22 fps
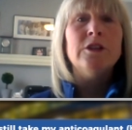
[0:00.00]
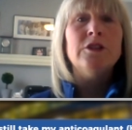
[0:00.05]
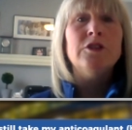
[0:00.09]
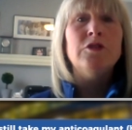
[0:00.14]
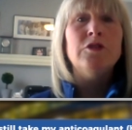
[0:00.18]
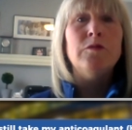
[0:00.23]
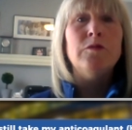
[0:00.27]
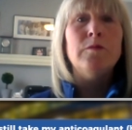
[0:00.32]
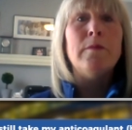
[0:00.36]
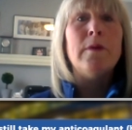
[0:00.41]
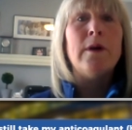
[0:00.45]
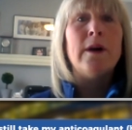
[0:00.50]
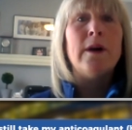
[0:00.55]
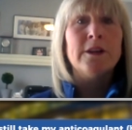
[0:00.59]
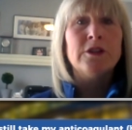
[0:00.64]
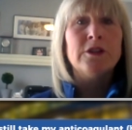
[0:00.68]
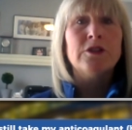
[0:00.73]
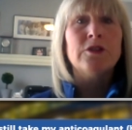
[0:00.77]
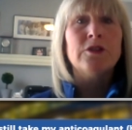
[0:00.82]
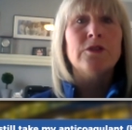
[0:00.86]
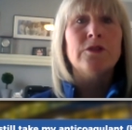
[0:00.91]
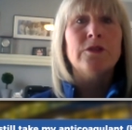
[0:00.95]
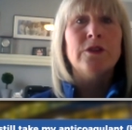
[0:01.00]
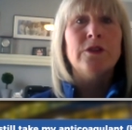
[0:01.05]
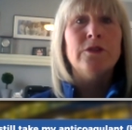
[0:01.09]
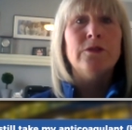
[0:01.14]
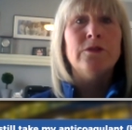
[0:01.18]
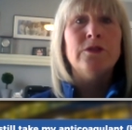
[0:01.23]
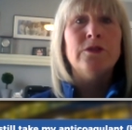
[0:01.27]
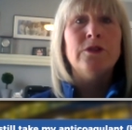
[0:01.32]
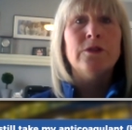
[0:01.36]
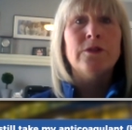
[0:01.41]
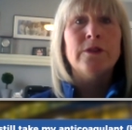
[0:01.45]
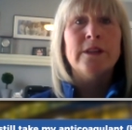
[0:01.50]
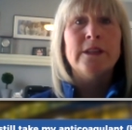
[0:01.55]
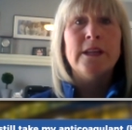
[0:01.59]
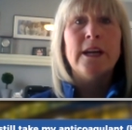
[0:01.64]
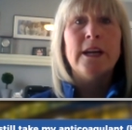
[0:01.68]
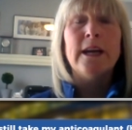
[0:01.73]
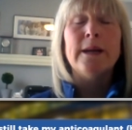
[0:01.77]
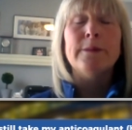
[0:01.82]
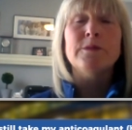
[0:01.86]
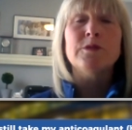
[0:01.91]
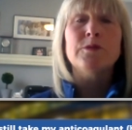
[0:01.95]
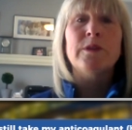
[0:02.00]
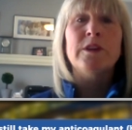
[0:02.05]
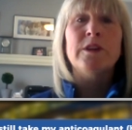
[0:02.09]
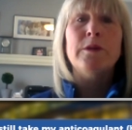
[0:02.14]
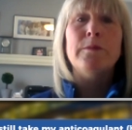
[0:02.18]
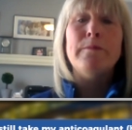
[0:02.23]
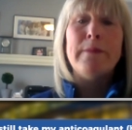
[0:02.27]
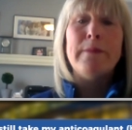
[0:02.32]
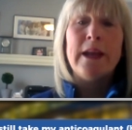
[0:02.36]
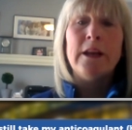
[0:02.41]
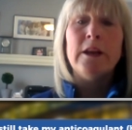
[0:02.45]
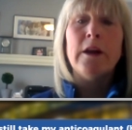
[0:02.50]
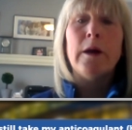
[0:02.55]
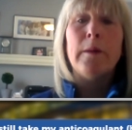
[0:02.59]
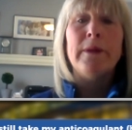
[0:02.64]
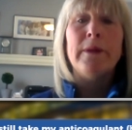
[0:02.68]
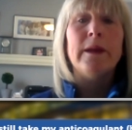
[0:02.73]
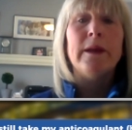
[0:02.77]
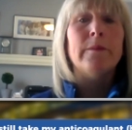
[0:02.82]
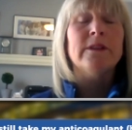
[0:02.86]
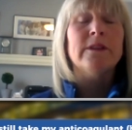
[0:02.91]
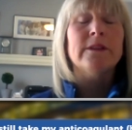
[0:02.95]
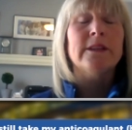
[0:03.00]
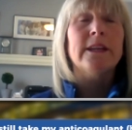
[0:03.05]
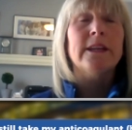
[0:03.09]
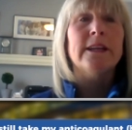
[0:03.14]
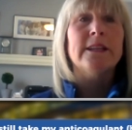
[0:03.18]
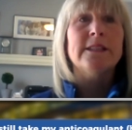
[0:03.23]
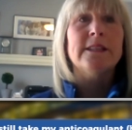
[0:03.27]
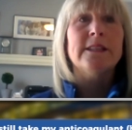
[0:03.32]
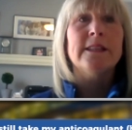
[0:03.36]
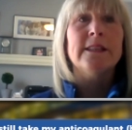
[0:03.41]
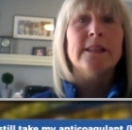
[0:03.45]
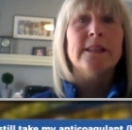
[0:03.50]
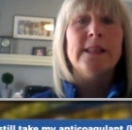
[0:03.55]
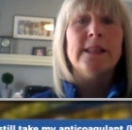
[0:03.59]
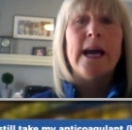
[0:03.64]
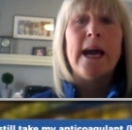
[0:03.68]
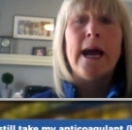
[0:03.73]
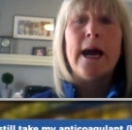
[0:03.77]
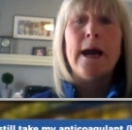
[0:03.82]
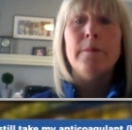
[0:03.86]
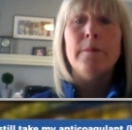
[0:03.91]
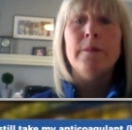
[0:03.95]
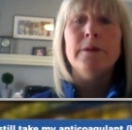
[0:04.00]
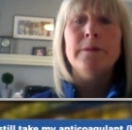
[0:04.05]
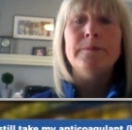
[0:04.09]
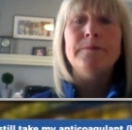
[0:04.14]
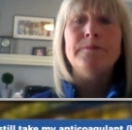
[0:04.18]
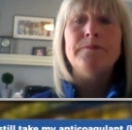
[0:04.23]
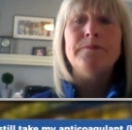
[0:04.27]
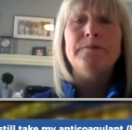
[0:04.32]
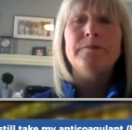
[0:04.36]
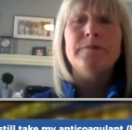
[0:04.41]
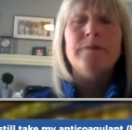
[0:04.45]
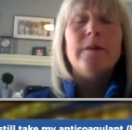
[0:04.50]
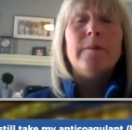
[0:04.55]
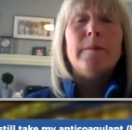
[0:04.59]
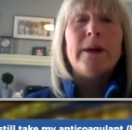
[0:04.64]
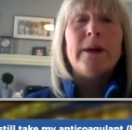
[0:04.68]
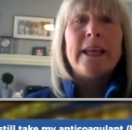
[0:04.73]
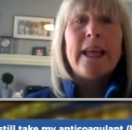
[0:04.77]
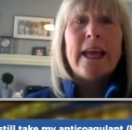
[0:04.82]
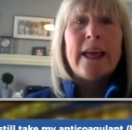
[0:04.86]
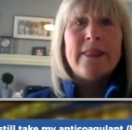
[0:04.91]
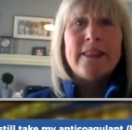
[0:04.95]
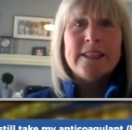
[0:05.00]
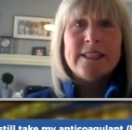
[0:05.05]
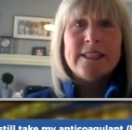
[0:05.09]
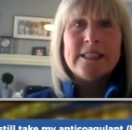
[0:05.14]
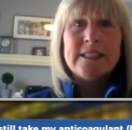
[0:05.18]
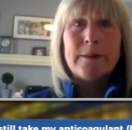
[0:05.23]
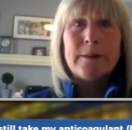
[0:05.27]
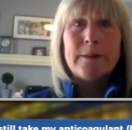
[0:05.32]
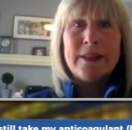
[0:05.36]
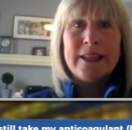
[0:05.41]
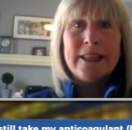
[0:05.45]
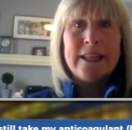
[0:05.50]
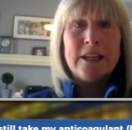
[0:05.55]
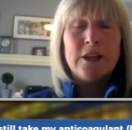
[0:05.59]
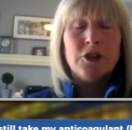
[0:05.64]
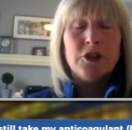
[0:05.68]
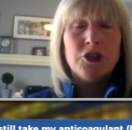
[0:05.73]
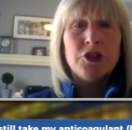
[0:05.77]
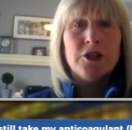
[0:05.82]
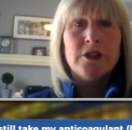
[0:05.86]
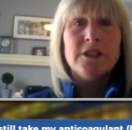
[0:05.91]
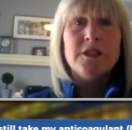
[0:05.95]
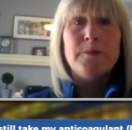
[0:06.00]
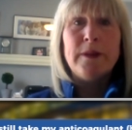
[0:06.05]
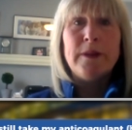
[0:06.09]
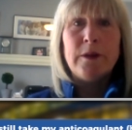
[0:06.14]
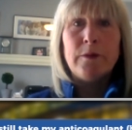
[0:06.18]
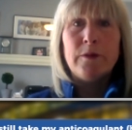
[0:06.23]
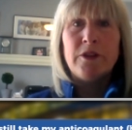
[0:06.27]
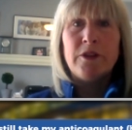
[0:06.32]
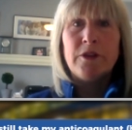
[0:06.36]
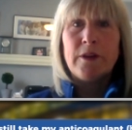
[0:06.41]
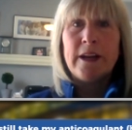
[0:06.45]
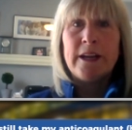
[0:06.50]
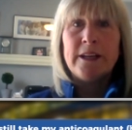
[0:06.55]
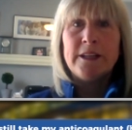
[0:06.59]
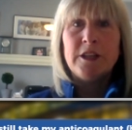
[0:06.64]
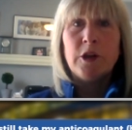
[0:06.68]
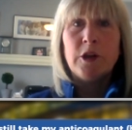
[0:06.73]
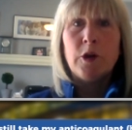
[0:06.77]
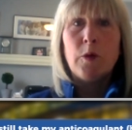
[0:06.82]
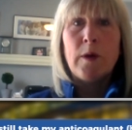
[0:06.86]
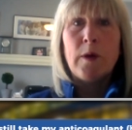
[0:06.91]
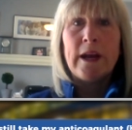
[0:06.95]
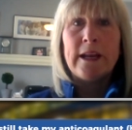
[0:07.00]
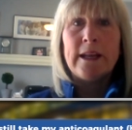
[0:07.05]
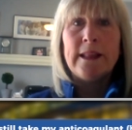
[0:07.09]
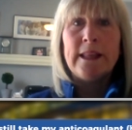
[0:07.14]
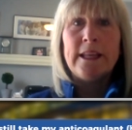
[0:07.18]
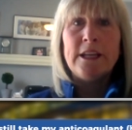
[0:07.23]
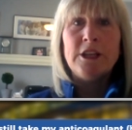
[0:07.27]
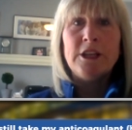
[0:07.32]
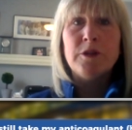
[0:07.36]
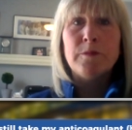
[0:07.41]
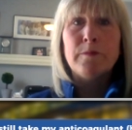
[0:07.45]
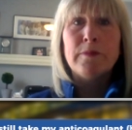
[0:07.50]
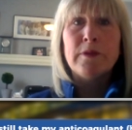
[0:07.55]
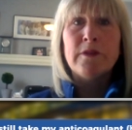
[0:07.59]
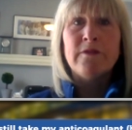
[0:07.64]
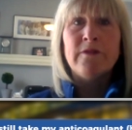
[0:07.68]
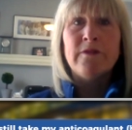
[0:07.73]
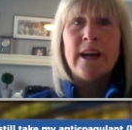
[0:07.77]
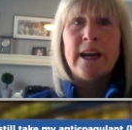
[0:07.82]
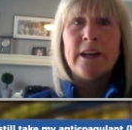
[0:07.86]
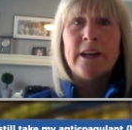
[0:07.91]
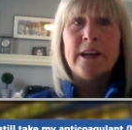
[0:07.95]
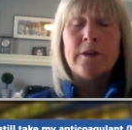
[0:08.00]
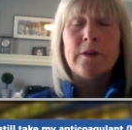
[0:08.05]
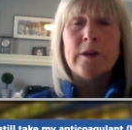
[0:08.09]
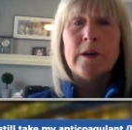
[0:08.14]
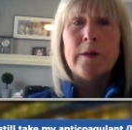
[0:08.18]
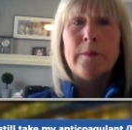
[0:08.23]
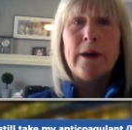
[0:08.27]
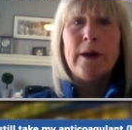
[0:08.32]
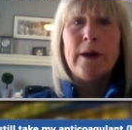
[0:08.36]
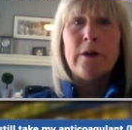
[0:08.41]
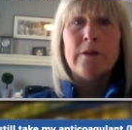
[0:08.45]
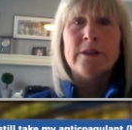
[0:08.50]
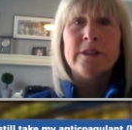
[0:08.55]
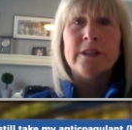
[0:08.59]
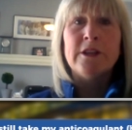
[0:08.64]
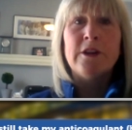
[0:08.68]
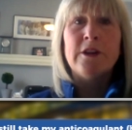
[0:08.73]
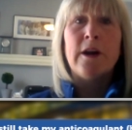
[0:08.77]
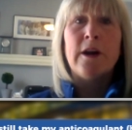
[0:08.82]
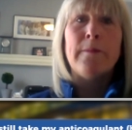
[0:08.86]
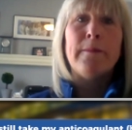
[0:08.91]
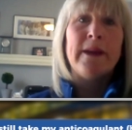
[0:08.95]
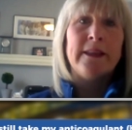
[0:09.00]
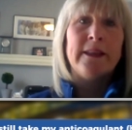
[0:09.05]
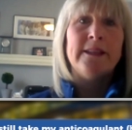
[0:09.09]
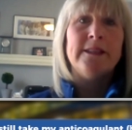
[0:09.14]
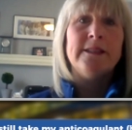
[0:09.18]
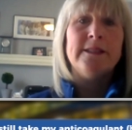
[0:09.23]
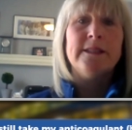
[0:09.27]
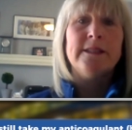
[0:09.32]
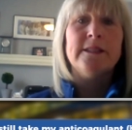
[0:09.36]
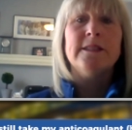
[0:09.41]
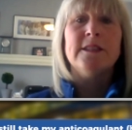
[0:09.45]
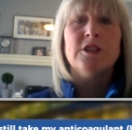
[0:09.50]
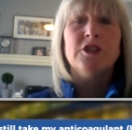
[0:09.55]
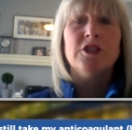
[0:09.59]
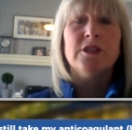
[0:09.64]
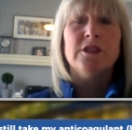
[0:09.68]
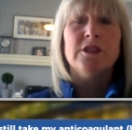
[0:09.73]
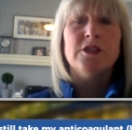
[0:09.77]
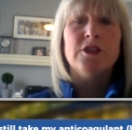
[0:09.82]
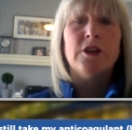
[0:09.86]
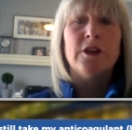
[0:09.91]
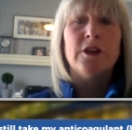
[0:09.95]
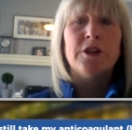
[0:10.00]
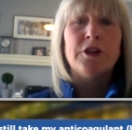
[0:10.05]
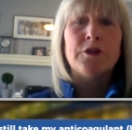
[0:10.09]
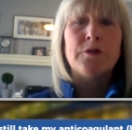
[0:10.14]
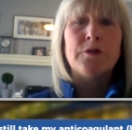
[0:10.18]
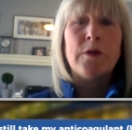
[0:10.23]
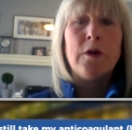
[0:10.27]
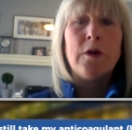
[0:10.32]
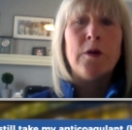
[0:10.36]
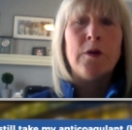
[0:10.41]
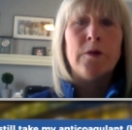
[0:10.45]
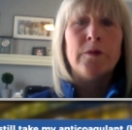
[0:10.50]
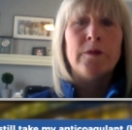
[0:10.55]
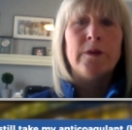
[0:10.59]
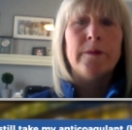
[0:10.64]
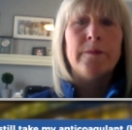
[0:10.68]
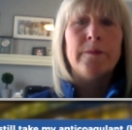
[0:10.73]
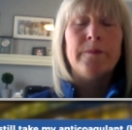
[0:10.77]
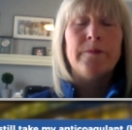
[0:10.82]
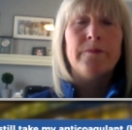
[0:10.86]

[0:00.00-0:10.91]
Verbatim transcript: to monitor you during times where you may not be able to get to the lab. Again, this is something that you should speak with your anticoagulation provider about and not make these decisions on your own.